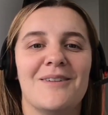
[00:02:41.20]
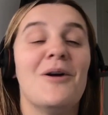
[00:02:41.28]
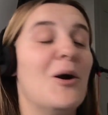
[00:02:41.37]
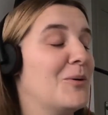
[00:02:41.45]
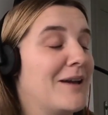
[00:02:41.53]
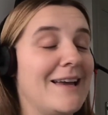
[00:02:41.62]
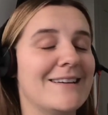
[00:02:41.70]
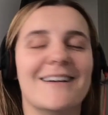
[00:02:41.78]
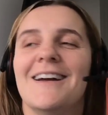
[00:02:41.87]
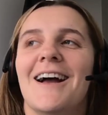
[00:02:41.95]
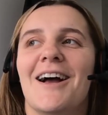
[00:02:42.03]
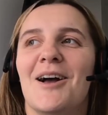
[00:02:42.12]
Okay.
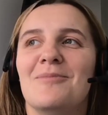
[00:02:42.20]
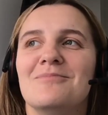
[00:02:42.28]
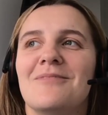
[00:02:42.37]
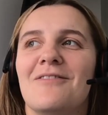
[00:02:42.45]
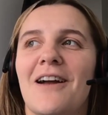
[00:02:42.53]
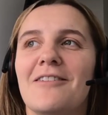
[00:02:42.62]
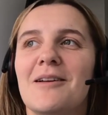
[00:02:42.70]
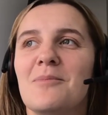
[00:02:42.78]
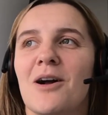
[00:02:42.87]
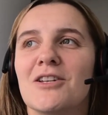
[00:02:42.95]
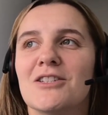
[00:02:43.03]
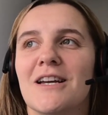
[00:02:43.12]
Very
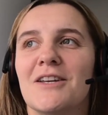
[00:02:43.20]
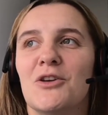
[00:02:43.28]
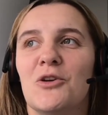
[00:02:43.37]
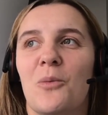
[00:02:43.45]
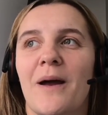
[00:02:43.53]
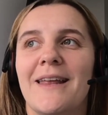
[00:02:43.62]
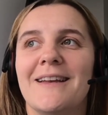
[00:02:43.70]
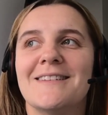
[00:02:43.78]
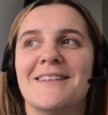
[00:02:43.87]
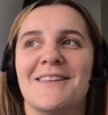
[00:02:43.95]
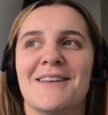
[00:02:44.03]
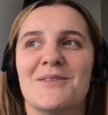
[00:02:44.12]
much like you, went
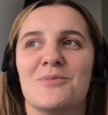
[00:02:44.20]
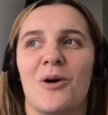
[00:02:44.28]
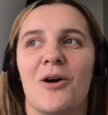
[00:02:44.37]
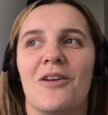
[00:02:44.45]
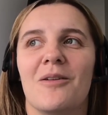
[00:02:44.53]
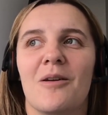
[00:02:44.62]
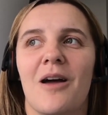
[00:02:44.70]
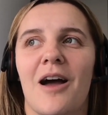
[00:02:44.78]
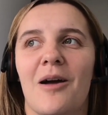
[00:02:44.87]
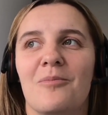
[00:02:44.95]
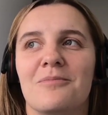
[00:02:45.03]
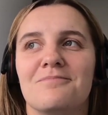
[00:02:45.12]
into this one
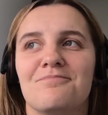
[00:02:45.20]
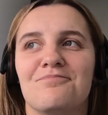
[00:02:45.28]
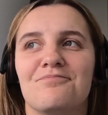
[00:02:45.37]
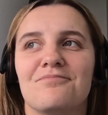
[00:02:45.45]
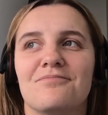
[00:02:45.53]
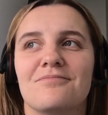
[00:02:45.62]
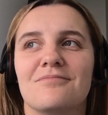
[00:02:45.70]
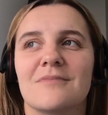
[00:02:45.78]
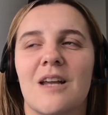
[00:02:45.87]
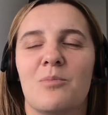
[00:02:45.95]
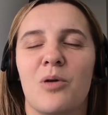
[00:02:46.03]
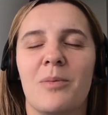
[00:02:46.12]

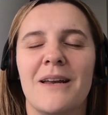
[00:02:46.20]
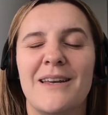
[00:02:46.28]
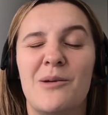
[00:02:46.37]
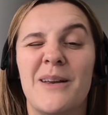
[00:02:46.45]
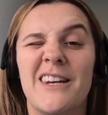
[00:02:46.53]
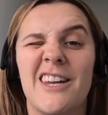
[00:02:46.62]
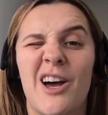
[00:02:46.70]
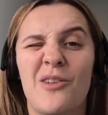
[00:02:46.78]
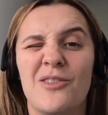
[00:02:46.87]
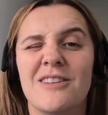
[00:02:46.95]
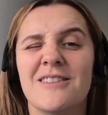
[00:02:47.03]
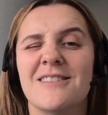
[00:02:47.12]
probably a little bit
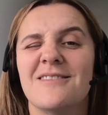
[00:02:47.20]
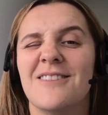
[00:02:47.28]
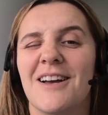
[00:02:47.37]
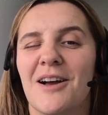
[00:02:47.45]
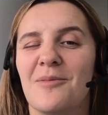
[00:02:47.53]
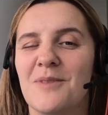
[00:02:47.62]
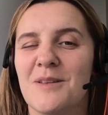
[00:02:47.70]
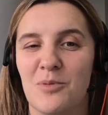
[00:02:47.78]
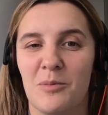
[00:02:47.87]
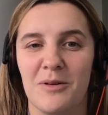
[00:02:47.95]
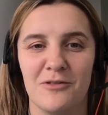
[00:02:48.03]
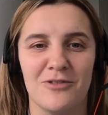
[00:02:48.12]
nervous. Is
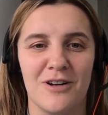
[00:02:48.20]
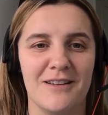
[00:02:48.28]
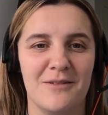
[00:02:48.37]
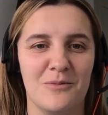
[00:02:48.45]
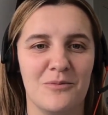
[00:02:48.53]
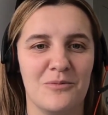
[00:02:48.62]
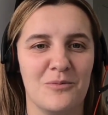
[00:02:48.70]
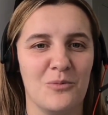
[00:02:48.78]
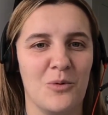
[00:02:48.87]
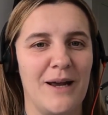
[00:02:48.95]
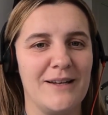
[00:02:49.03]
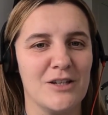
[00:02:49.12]
probably the right
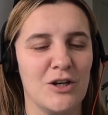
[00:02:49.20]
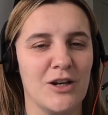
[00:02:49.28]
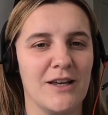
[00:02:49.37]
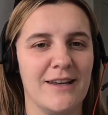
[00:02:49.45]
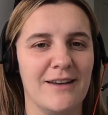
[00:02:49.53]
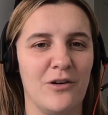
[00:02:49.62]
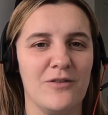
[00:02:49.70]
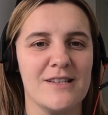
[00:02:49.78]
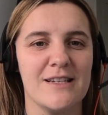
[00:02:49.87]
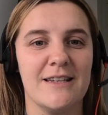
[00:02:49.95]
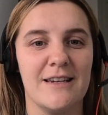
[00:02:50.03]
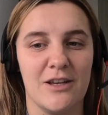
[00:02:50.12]
way to look at it.
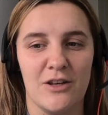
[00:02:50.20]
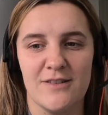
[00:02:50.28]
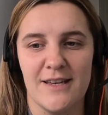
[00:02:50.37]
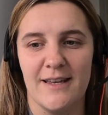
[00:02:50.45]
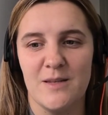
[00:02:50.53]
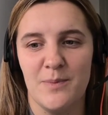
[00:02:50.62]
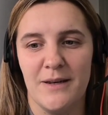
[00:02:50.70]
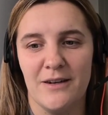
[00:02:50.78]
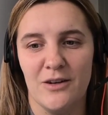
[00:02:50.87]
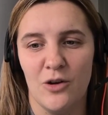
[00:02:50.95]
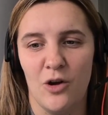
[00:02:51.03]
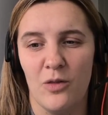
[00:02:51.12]
Obviously, like you say, it's
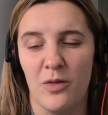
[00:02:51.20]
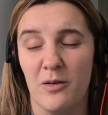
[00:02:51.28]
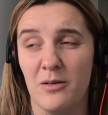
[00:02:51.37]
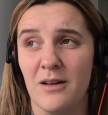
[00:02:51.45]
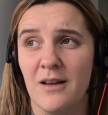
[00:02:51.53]
been not the